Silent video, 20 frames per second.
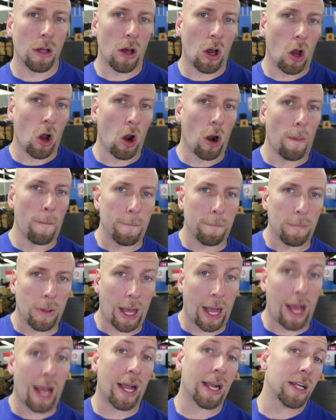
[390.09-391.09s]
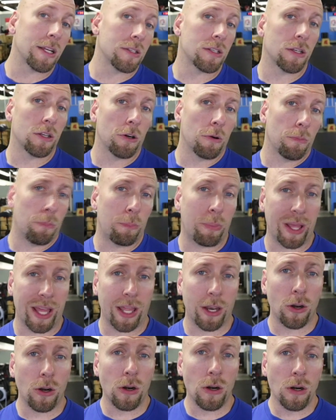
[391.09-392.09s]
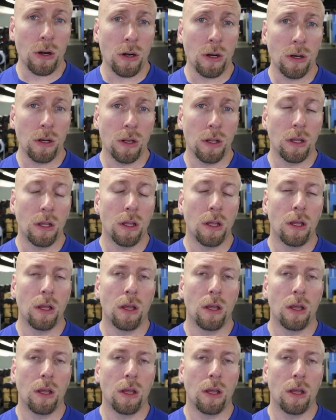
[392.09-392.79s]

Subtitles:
are, I consider, better,